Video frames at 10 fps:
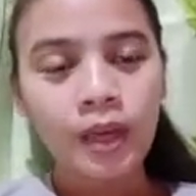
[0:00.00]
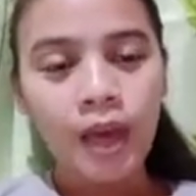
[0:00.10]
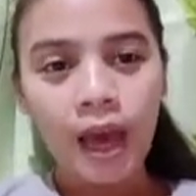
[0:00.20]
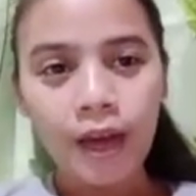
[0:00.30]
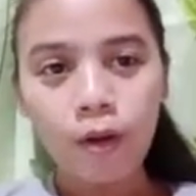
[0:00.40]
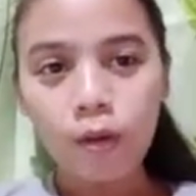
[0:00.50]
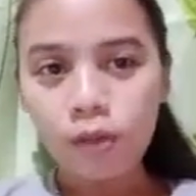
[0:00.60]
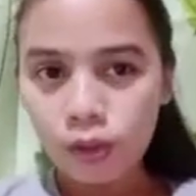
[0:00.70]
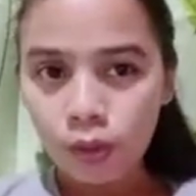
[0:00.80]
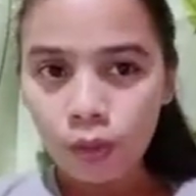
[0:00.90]
And
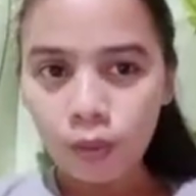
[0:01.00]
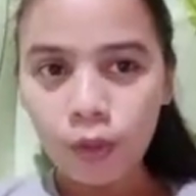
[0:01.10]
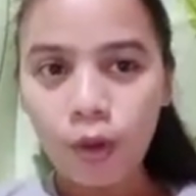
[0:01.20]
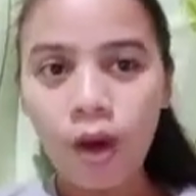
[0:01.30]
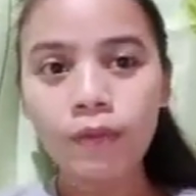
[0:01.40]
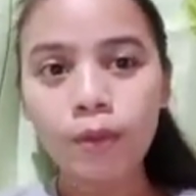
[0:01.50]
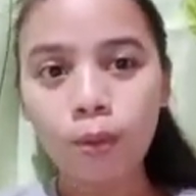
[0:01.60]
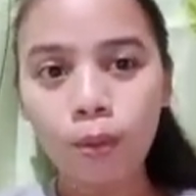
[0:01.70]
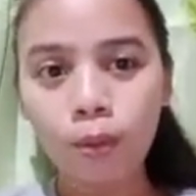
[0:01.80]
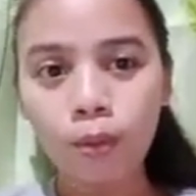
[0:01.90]
also, you have
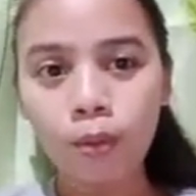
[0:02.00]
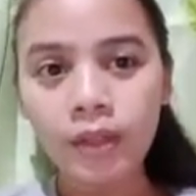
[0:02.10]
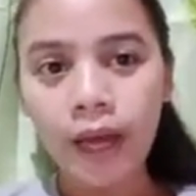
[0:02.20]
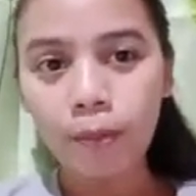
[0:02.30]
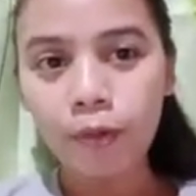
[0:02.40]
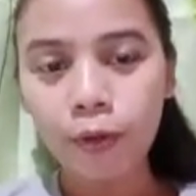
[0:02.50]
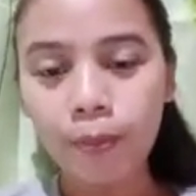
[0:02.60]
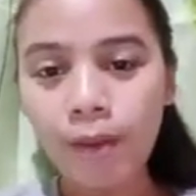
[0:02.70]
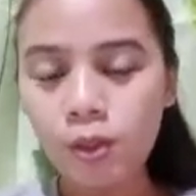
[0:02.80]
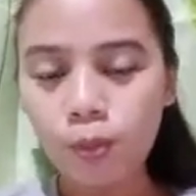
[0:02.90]
to type your
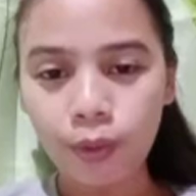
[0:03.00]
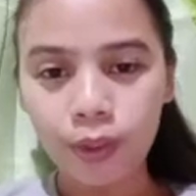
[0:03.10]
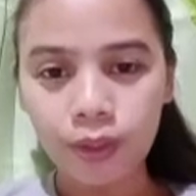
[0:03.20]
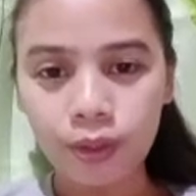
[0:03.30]
password.